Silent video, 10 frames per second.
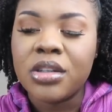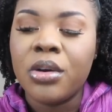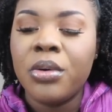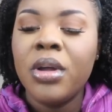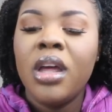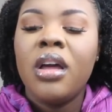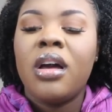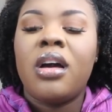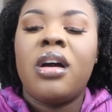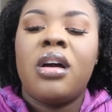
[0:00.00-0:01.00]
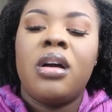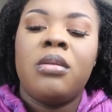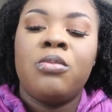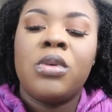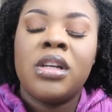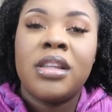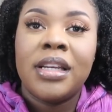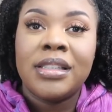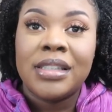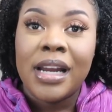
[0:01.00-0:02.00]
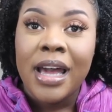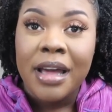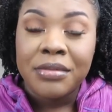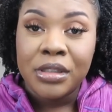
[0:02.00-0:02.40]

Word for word: So um, one of the things that I have